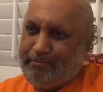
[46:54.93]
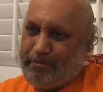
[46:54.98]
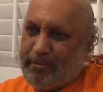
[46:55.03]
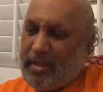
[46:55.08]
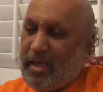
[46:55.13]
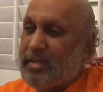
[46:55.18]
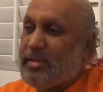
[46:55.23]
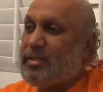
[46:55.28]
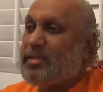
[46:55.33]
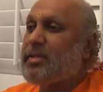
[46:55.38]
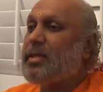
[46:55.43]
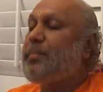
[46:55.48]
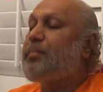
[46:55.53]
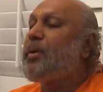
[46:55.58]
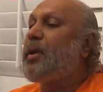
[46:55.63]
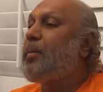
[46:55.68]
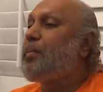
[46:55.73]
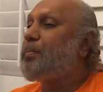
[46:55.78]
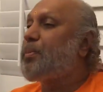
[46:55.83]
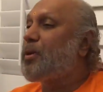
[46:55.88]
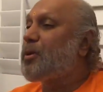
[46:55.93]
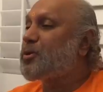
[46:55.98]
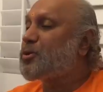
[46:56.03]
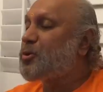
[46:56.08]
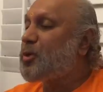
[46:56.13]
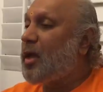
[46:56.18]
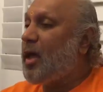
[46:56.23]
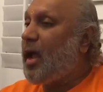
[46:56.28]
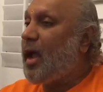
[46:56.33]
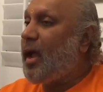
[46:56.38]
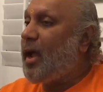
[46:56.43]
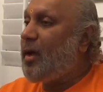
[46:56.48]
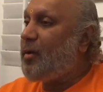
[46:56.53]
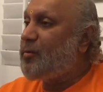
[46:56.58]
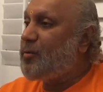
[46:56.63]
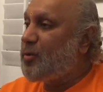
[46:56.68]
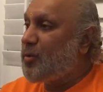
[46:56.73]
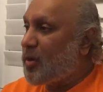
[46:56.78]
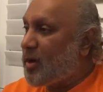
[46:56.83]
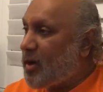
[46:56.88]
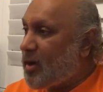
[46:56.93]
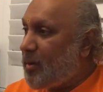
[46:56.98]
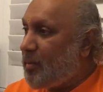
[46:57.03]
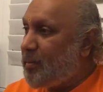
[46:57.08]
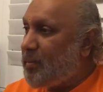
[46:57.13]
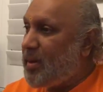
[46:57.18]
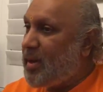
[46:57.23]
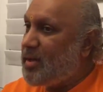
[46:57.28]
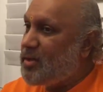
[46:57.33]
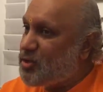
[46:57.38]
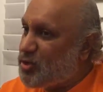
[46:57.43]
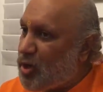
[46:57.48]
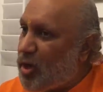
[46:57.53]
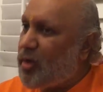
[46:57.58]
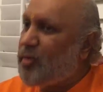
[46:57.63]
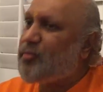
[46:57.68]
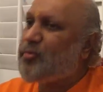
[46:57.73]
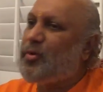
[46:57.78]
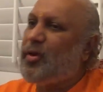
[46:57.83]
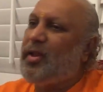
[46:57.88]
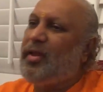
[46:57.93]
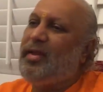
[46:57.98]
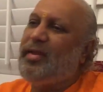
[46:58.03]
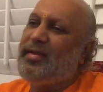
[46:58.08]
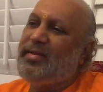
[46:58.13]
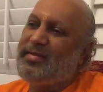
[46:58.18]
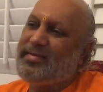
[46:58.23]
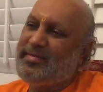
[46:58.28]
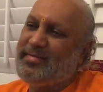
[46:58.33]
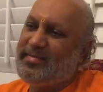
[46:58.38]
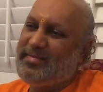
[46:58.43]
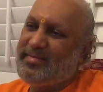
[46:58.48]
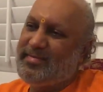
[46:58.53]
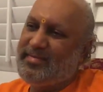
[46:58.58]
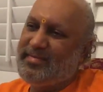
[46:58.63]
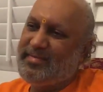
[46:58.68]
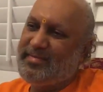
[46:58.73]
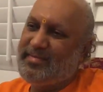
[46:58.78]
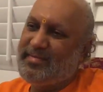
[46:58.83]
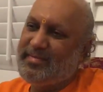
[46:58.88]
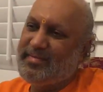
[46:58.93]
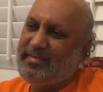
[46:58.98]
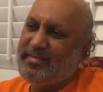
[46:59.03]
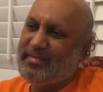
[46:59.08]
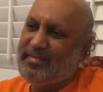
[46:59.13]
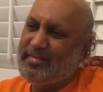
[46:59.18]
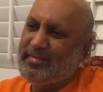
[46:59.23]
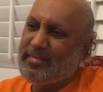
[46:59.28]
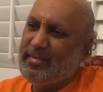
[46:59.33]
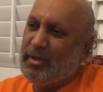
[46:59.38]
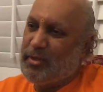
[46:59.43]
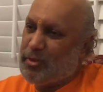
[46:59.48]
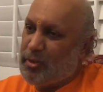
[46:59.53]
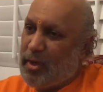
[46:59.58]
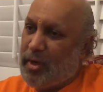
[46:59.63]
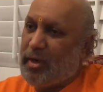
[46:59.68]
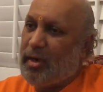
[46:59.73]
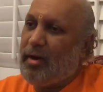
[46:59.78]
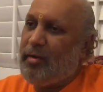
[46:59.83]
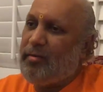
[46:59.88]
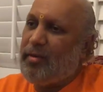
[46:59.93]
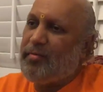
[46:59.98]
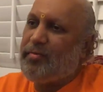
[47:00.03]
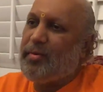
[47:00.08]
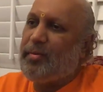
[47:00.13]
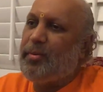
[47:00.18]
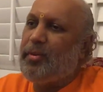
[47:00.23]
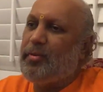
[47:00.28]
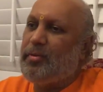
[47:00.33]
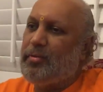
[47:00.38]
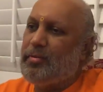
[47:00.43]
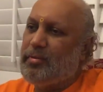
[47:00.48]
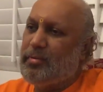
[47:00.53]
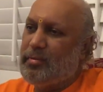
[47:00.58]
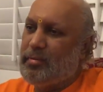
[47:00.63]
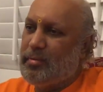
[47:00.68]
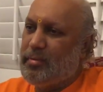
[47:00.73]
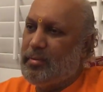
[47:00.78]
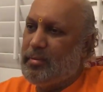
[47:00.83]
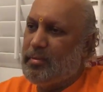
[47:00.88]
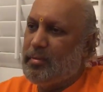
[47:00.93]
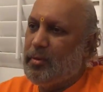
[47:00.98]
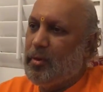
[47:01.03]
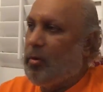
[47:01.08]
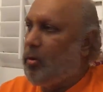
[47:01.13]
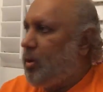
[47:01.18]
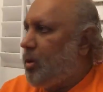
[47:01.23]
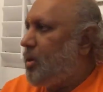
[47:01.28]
Thus, people should have your company joyfully. They should not run away from you. Oh,